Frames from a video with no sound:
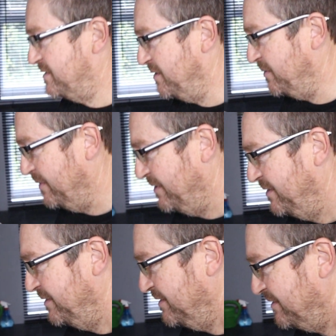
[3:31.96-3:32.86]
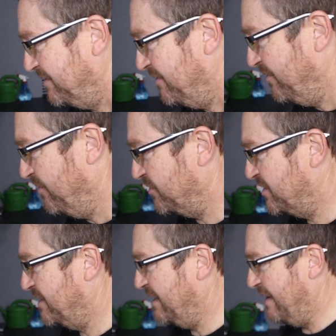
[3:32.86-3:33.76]
So not
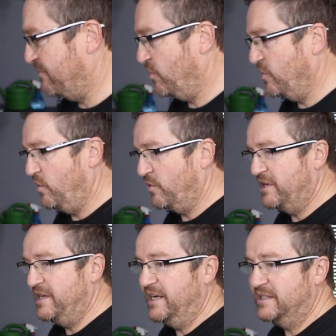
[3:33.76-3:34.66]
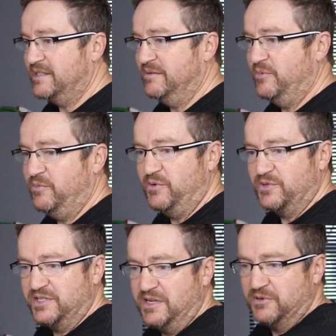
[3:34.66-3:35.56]
haven't got a lock yet, but we'll
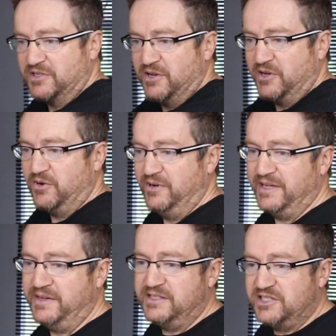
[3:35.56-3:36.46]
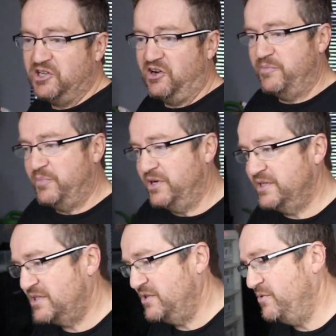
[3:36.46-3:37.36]
see what's going on. And then
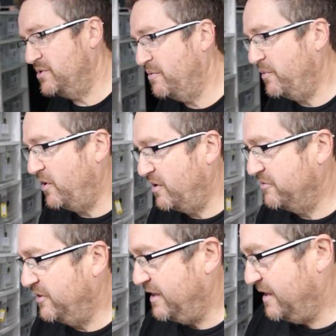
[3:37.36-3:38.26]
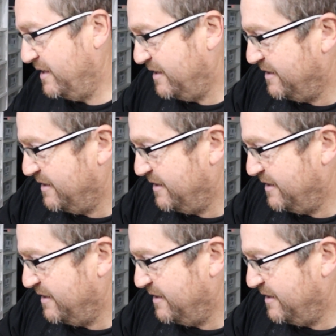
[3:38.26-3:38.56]
Starburst, who's our Mojave